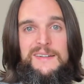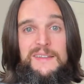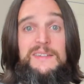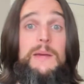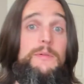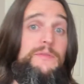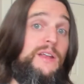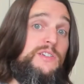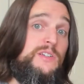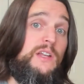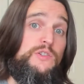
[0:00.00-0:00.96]
The type of
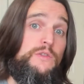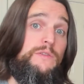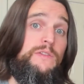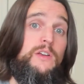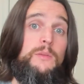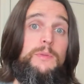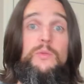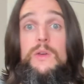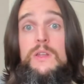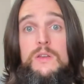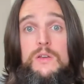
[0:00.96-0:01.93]
tension that you feel
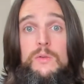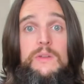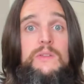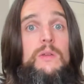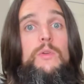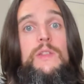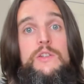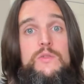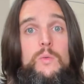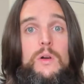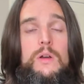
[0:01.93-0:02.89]
between you and someone
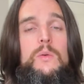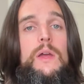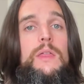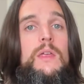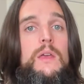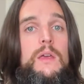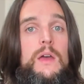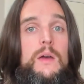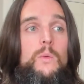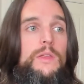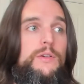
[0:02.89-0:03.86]
that you work with.
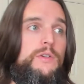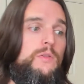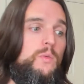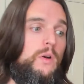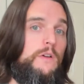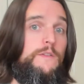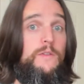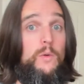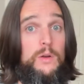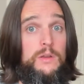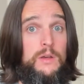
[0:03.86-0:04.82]
Whether you work
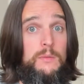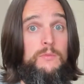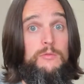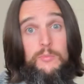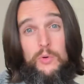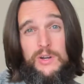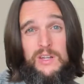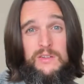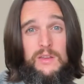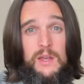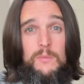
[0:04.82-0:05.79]
for them,
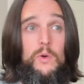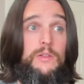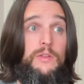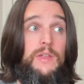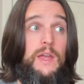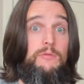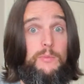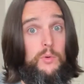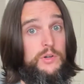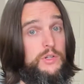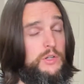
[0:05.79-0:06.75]
reporting to them, whether they
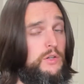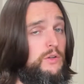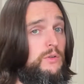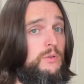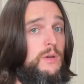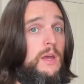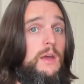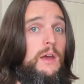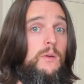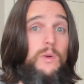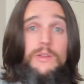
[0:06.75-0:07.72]
report to you,
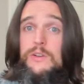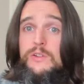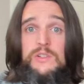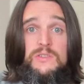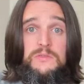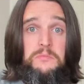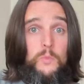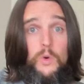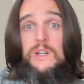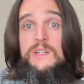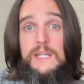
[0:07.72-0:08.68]
whether you just
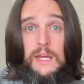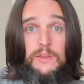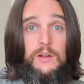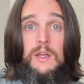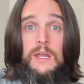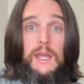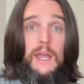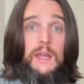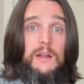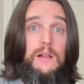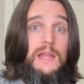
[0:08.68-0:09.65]
work together
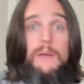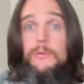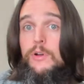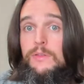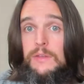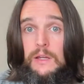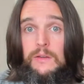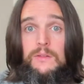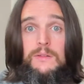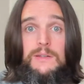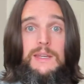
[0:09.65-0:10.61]
and collaborate on
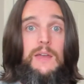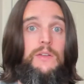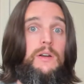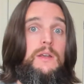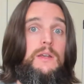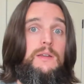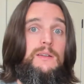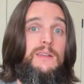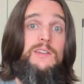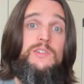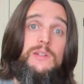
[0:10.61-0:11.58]
things together.
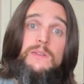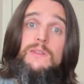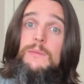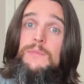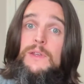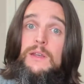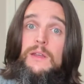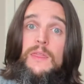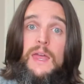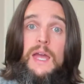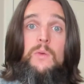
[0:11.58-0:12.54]
Tension is
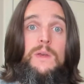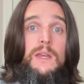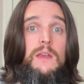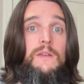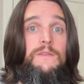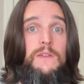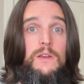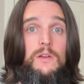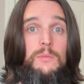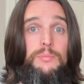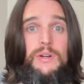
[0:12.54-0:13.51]
something that we
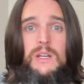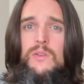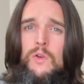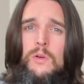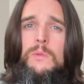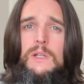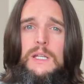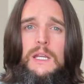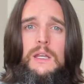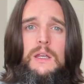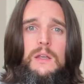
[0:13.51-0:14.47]
feel pretty
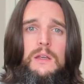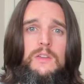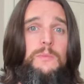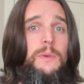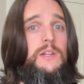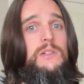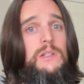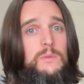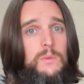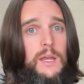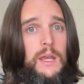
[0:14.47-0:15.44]
normally,
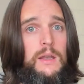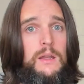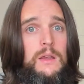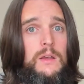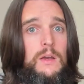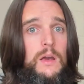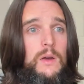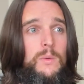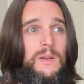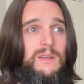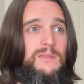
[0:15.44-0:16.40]
especially when
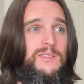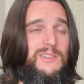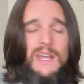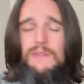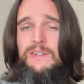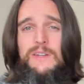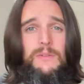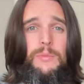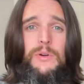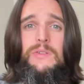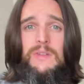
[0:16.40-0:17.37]
we just have a
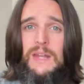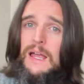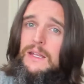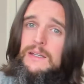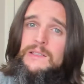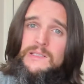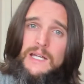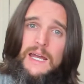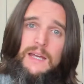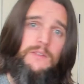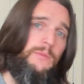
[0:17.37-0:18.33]
different personality
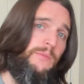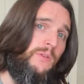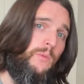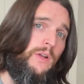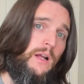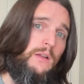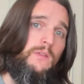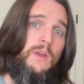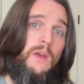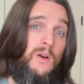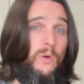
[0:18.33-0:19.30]
style from someone
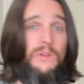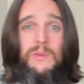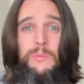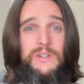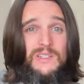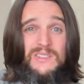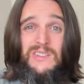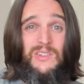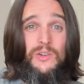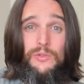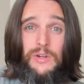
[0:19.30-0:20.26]
else, or simply just
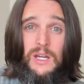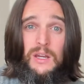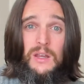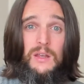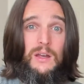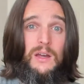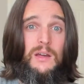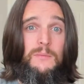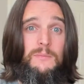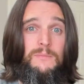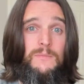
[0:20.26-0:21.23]
disagree,
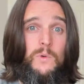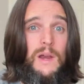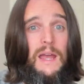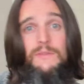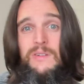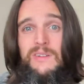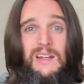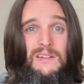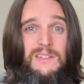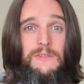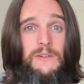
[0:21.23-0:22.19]
or have just
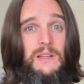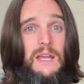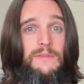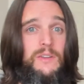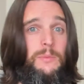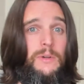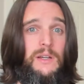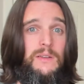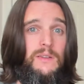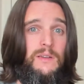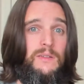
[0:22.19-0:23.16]
kind of different life
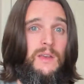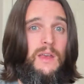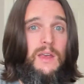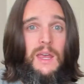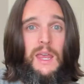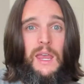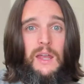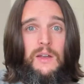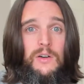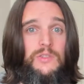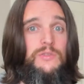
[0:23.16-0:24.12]
experiences
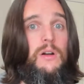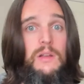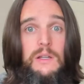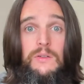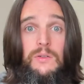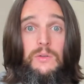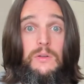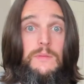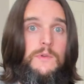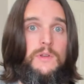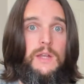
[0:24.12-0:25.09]
and are struggling to
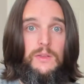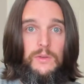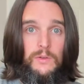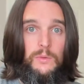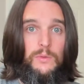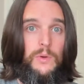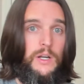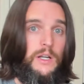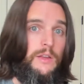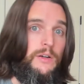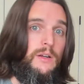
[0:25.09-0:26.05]
communicate those with one
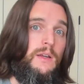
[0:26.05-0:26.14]
another.